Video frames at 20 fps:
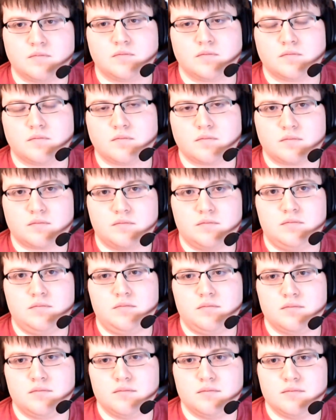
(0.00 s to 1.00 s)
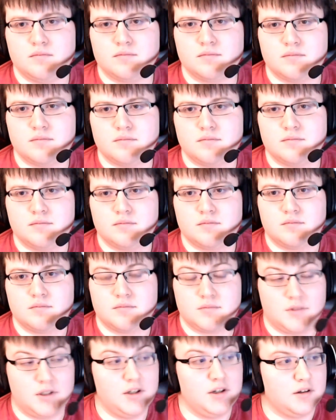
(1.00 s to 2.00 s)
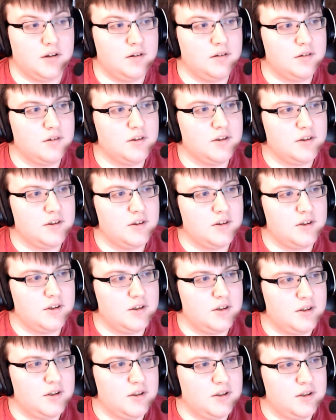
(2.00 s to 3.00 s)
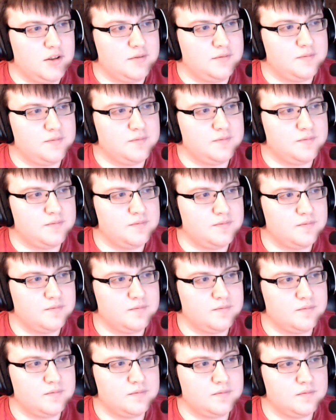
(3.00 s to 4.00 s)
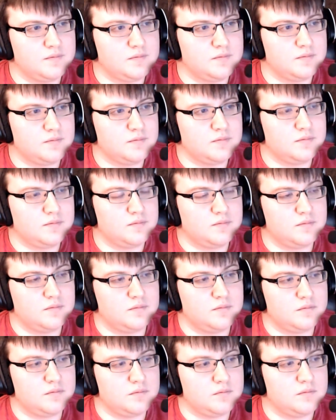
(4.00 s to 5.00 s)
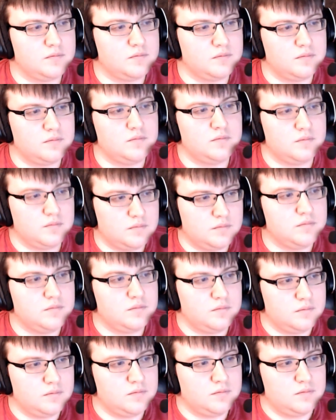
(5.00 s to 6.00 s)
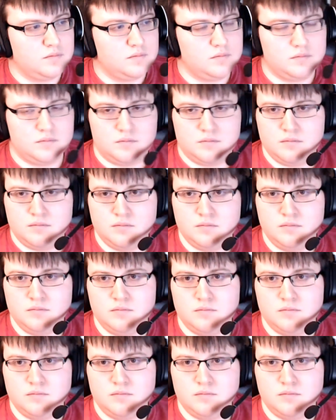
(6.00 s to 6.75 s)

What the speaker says: (not speaking)